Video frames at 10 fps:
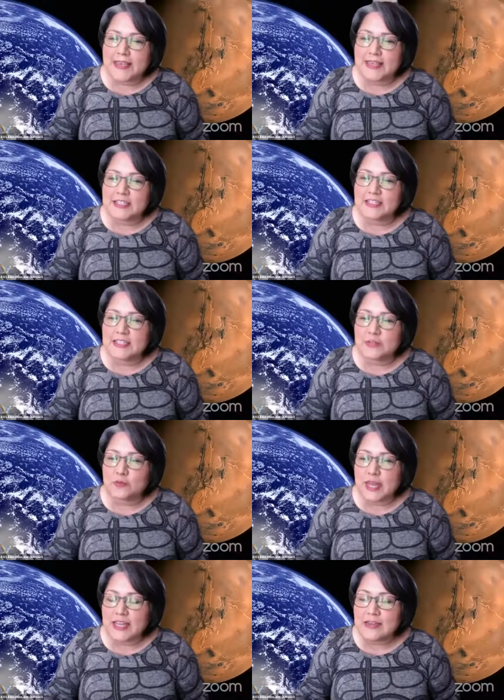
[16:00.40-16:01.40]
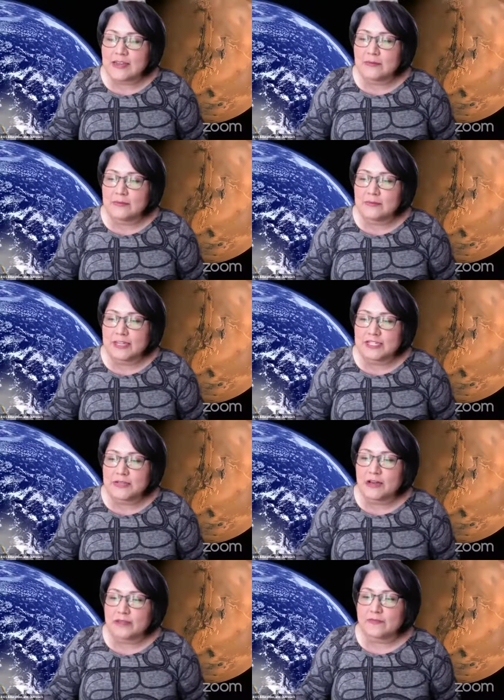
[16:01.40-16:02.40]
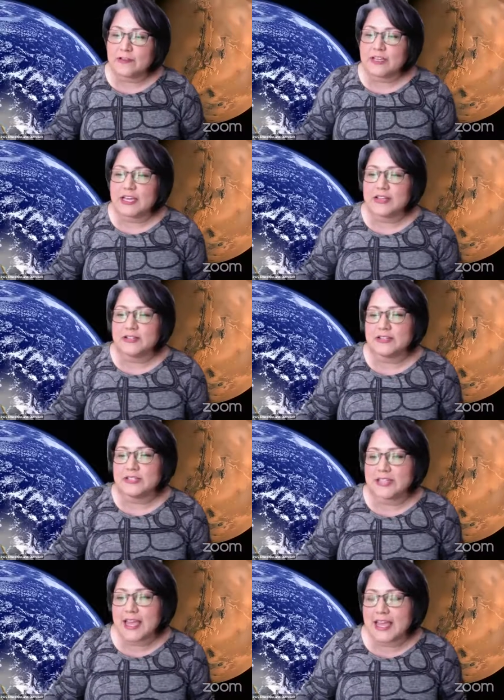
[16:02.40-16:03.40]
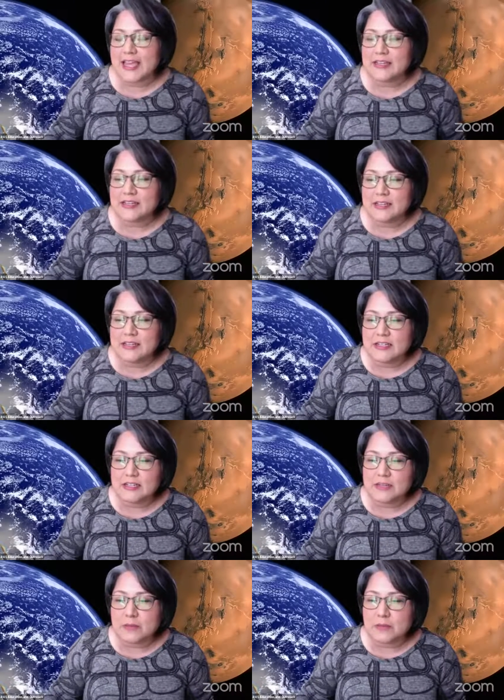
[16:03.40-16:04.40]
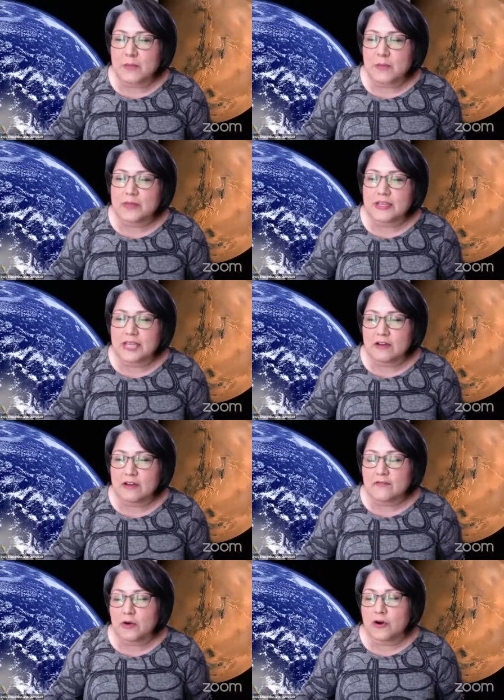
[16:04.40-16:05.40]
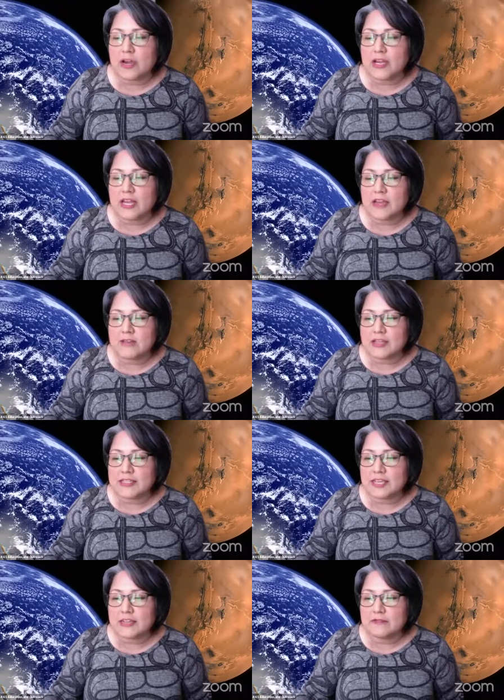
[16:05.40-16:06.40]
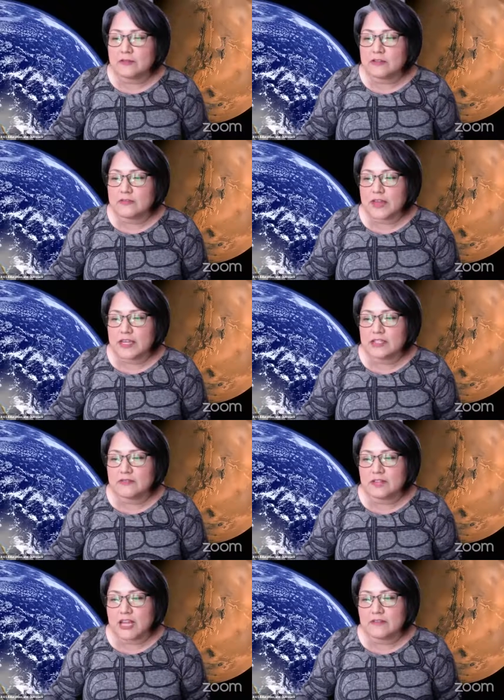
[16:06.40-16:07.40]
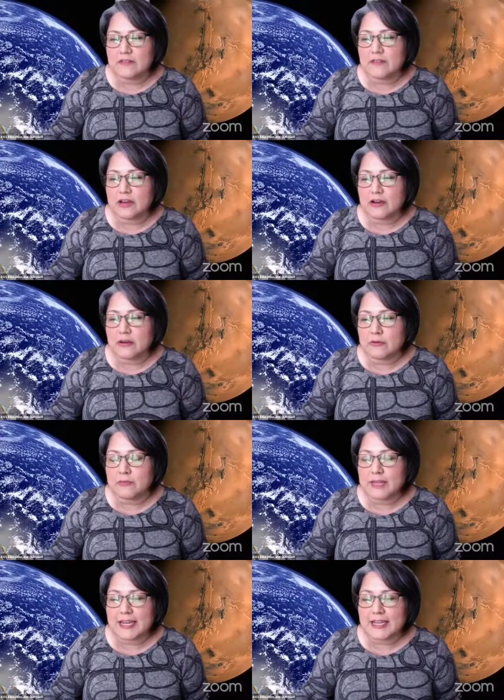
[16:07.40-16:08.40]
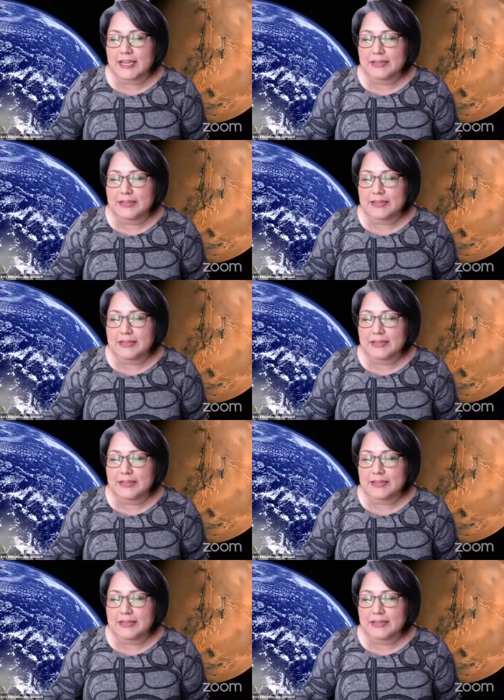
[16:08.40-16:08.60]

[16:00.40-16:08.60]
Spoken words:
She says, when we do not fully understand, do not properly care for, and have not taken full advantage of life on our own planet.